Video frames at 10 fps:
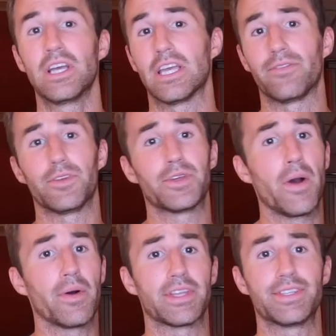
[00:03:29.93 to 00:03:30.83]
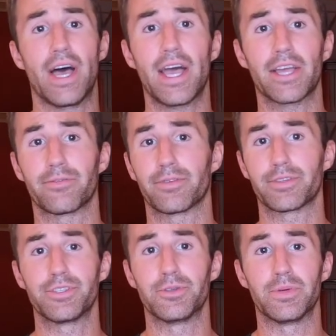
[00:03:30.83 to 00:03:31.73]
If you go on a diet for
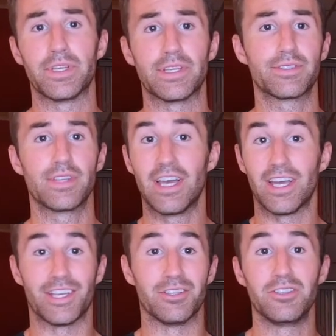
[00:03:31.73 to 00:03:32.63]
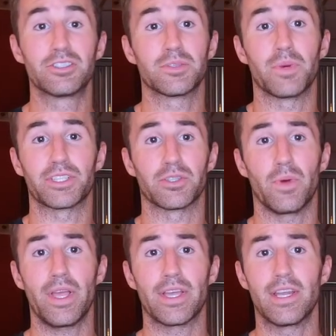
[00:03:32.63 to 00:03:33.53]
2 weeks and you lose a bunch of
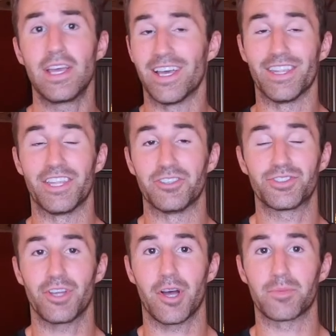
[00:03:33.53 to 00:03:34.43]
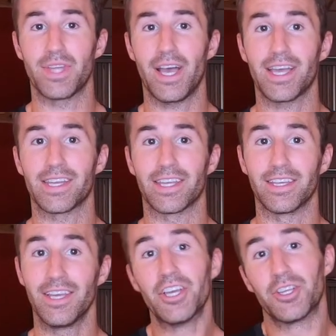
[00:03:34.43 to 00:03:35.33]
weight and then you stop dieting,
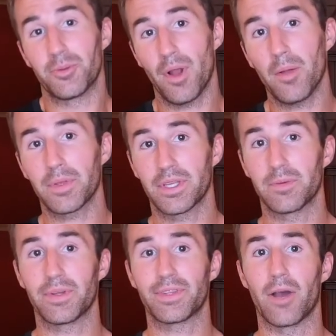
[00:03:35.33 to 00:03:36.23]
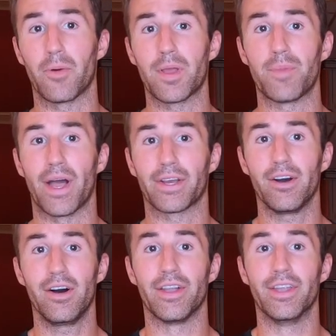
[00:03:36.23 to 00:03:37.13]
you're probably going to put that weight back
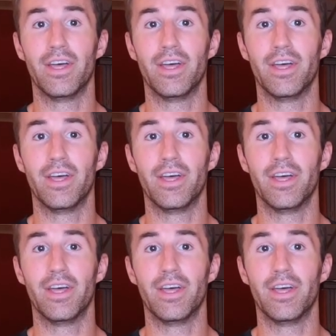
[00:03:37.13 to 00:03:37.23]
on.